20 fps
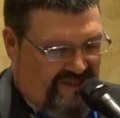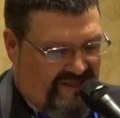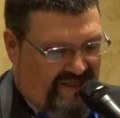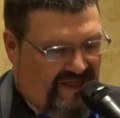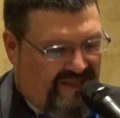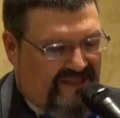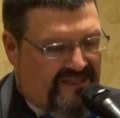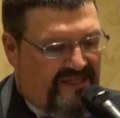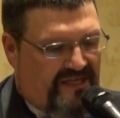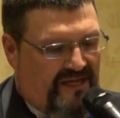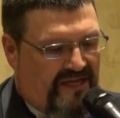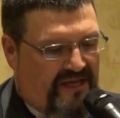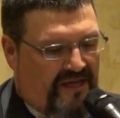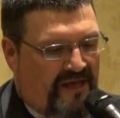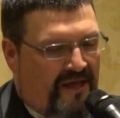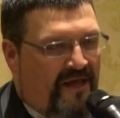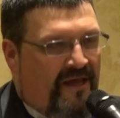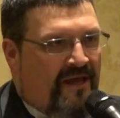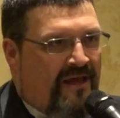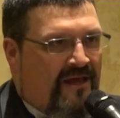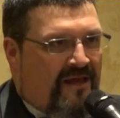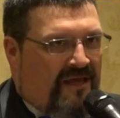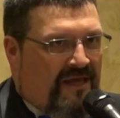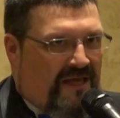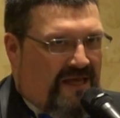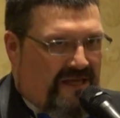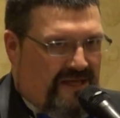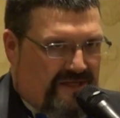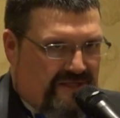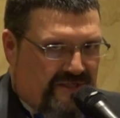inductee
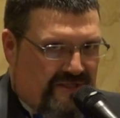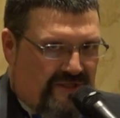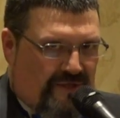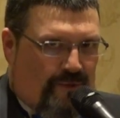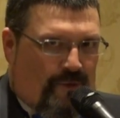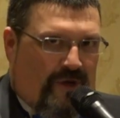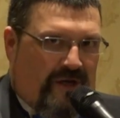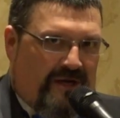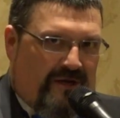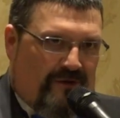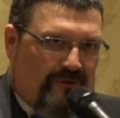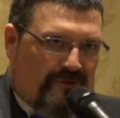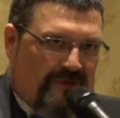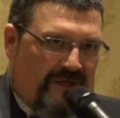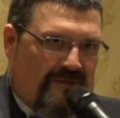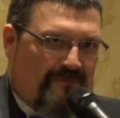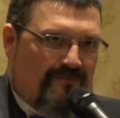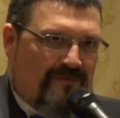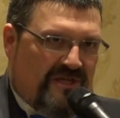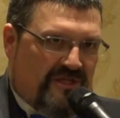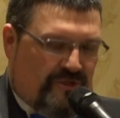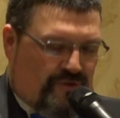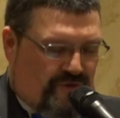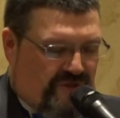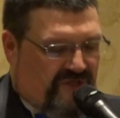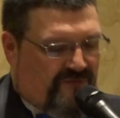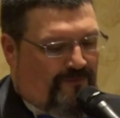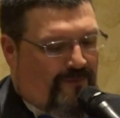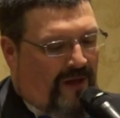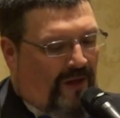is the one and only Mistress